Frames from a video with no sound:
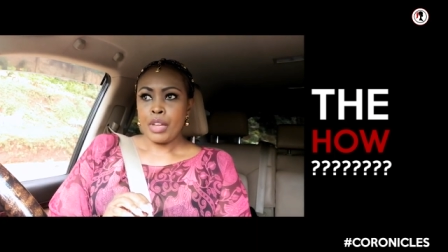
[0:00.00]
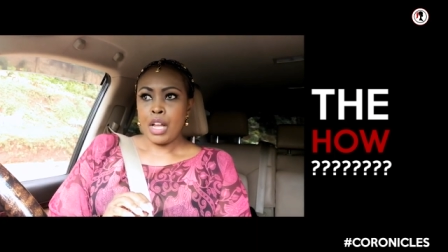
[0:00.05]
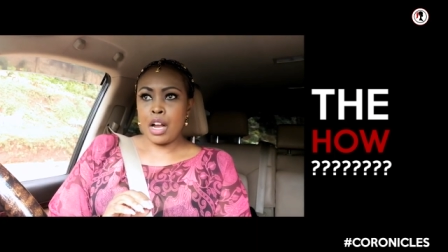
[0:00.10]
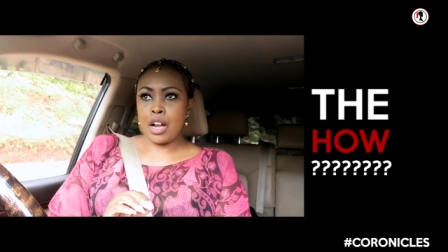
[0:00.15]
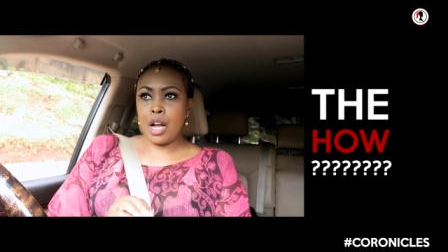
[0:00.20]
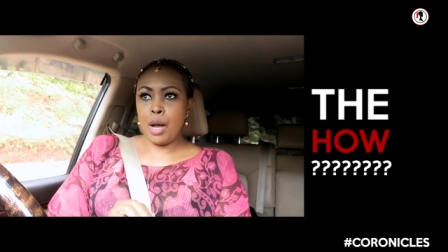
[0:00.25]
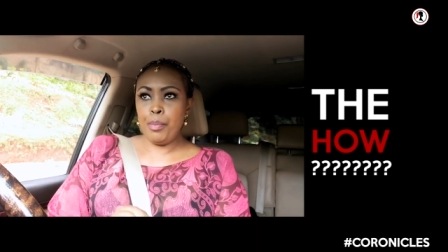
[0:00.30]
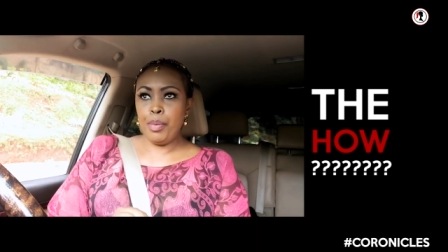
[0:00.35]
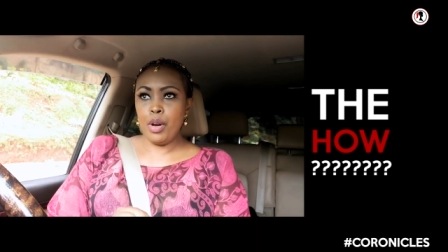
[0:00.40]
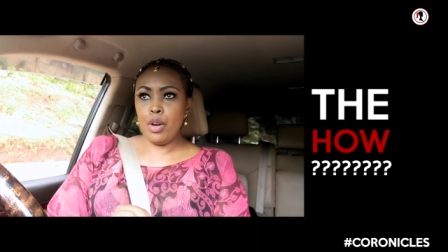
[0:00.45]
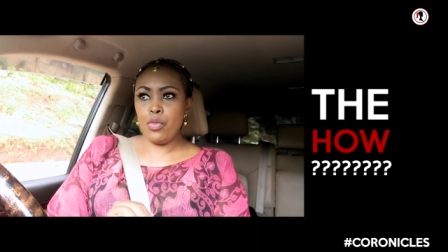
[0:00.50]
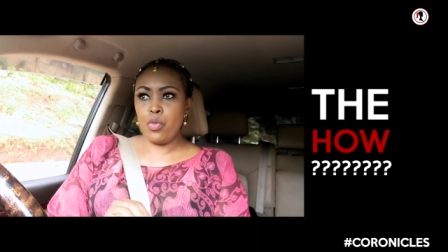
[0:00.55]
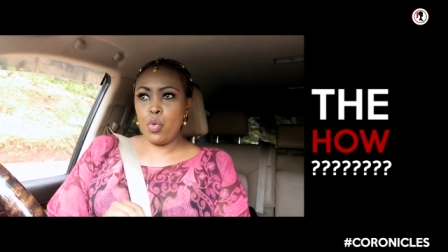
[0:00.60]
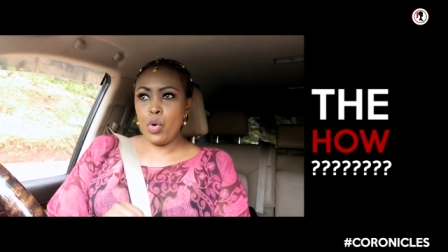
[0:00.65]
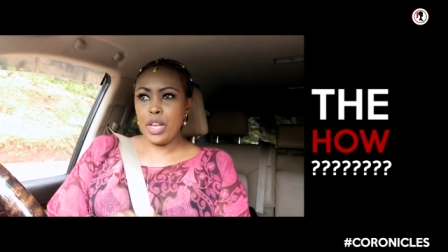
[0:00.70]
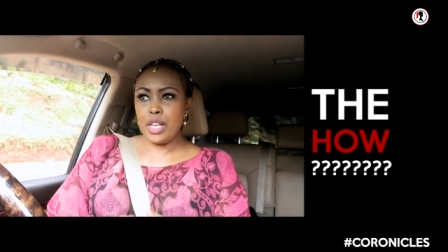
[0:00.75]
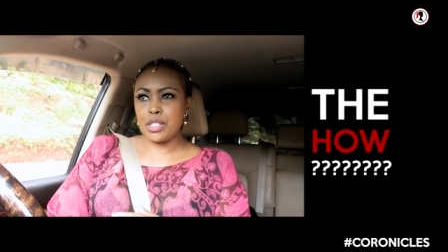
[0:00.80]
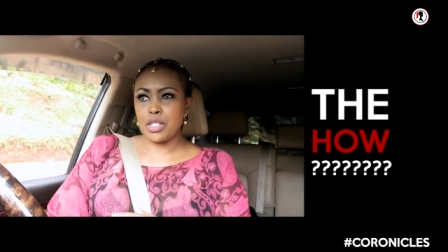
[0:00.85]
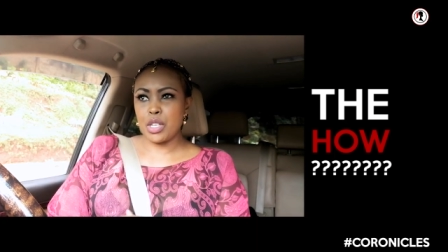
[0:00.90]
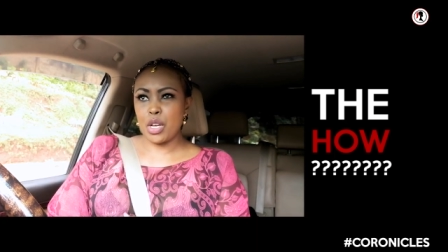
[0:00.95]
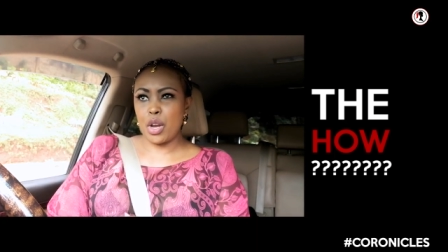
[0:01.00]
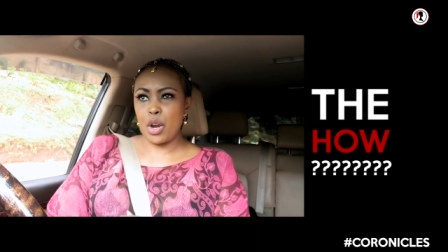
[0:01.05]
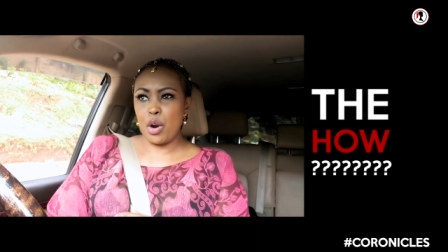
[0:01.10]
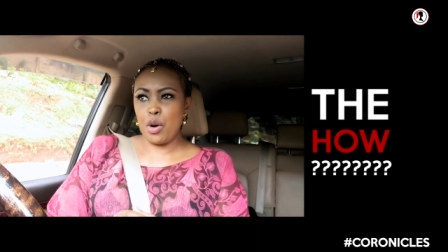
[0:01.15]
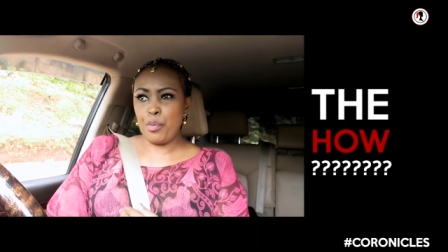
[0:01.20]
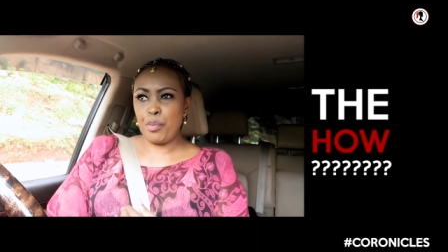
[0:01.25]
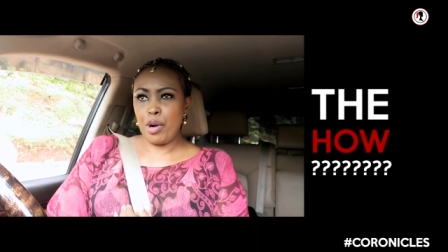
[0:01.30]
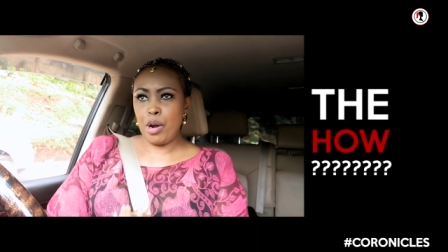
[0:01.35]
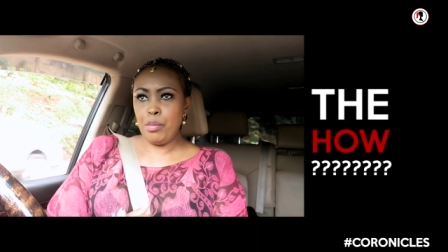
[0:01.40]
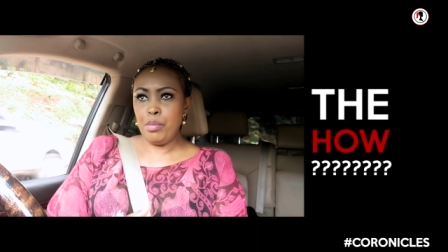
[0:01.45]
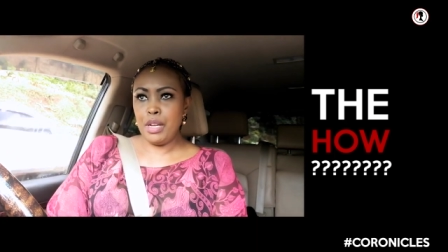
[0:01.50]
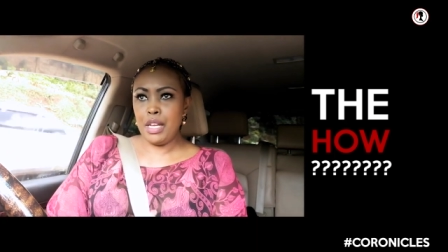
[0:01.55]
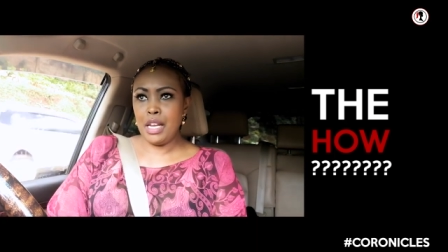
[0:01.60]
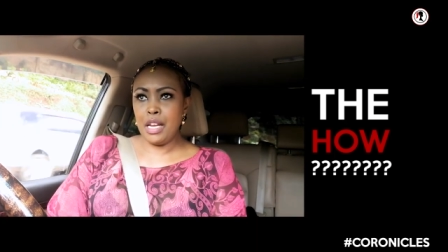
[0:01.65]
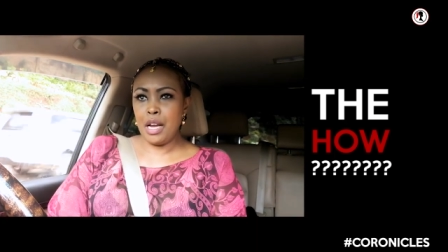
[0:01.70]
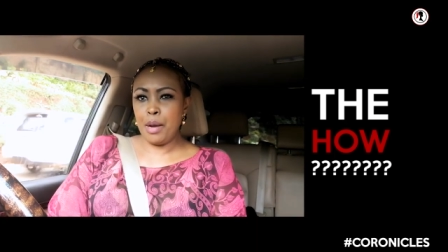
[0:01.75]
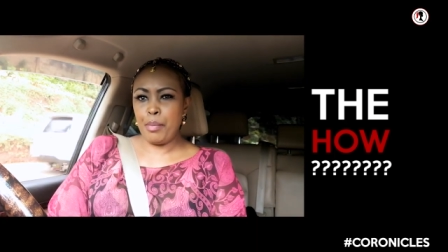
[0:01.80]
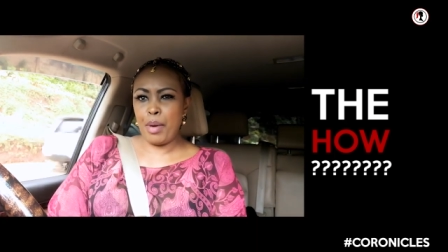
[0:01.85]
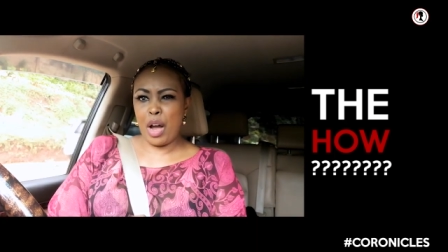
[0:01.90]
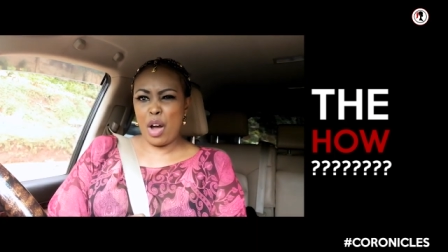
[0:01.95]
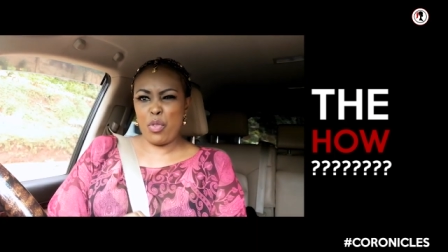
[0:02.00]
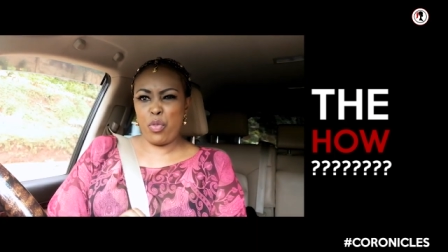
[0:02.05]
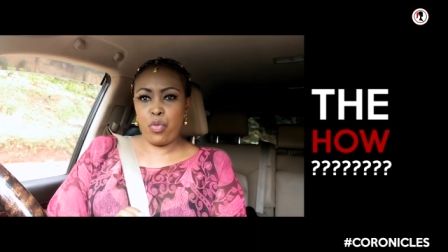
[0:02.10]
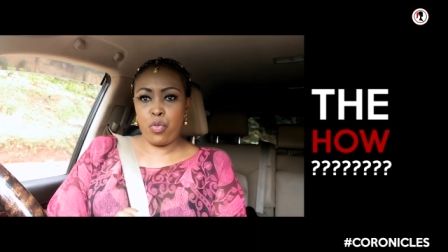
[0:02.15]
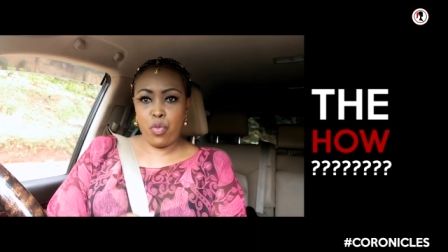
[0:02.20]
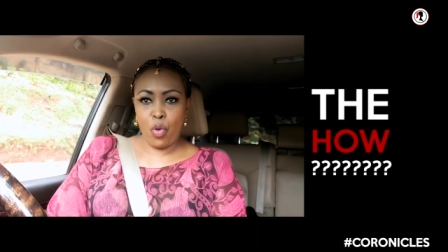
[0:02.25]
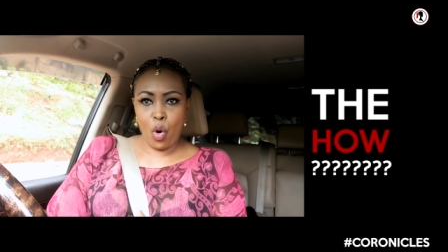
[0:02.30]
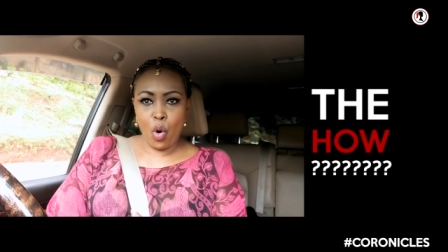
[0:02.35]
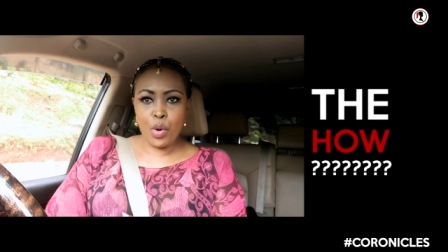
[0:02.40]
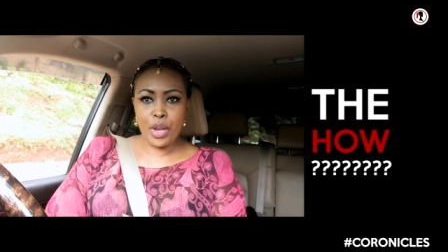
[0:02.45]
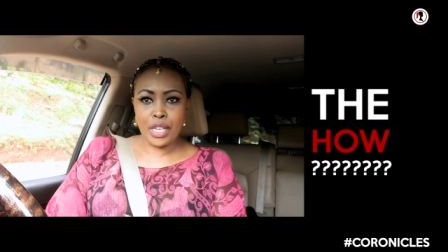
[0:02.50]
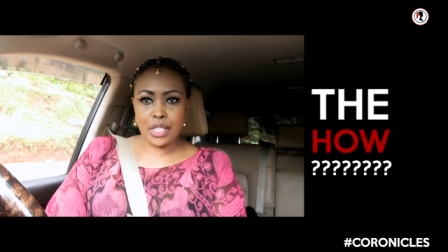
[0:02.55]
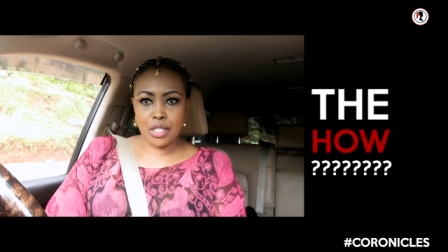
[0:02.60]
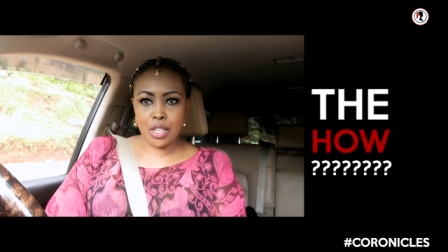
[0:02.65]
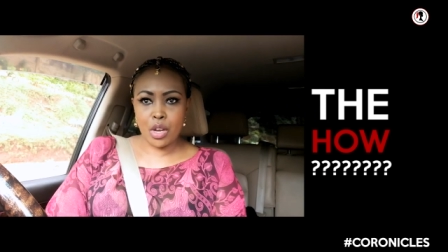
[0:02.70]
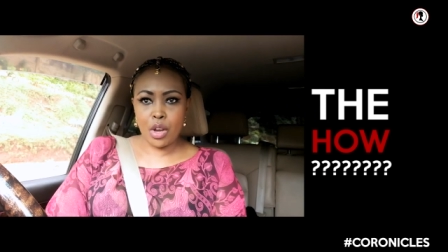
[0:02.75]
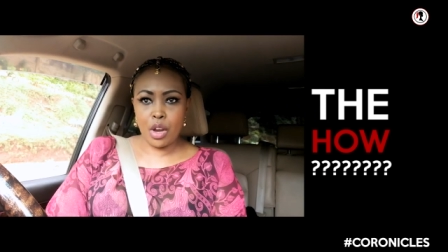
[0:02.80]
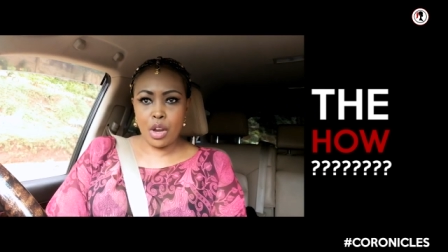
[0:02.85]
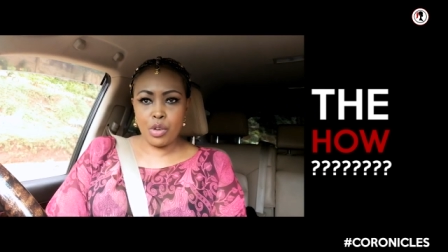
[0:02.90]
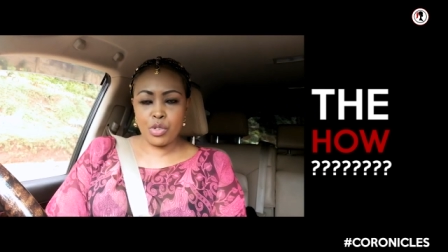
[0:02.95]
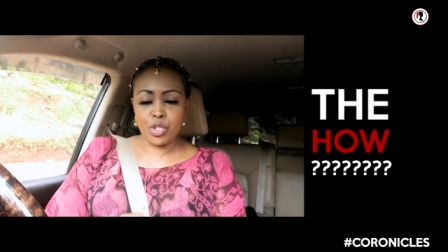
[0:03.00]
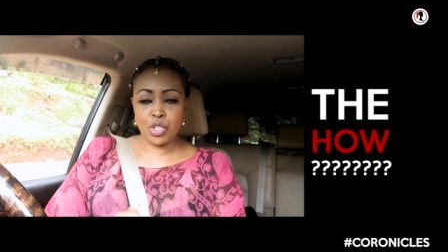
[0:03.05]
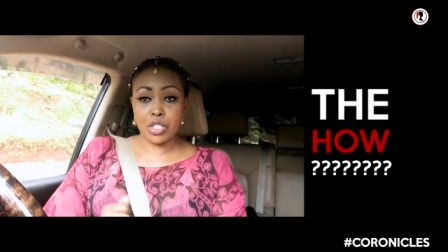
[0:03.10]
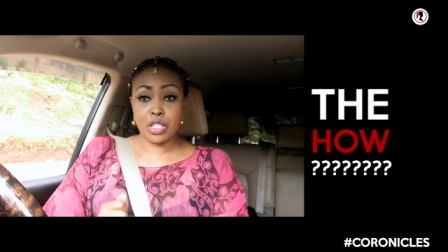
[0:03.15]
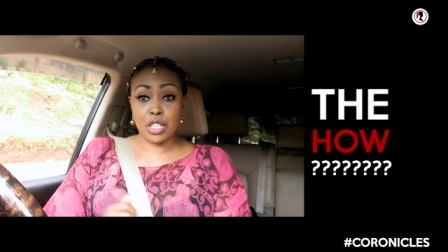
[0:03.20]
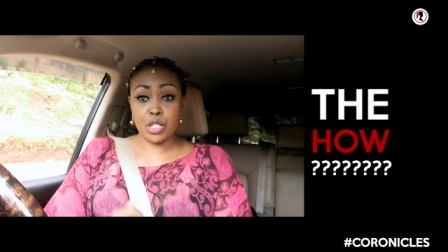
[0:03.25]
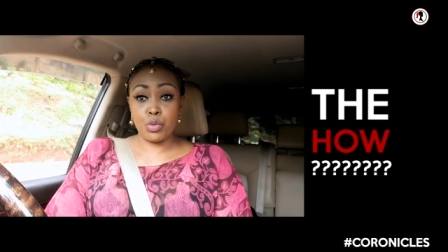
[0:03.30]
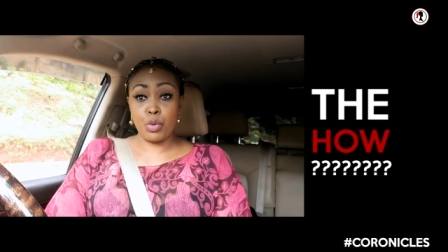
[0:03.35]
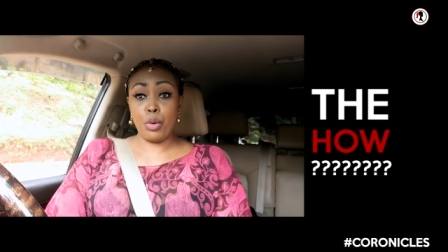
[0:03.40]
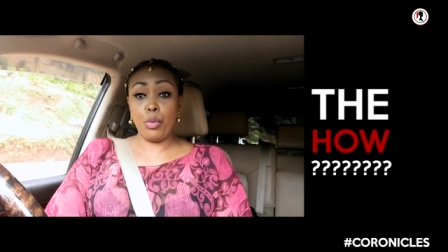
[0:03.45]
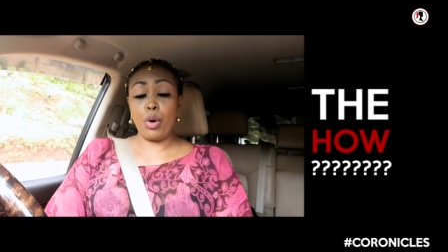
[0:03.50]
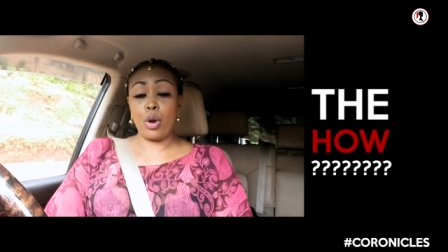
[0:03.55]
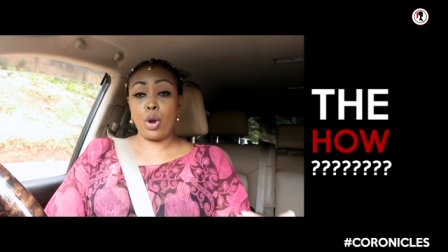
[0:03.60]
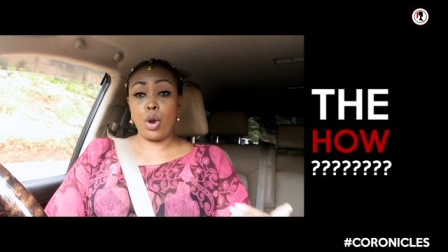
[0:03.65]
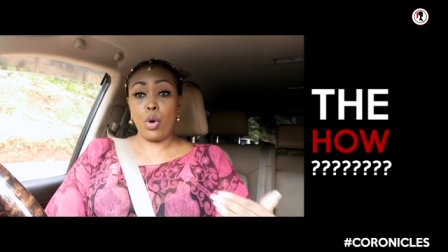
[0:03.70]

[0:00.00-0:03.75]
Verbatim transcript: A couple of weeks ago, probably about four weeks ago, just as we were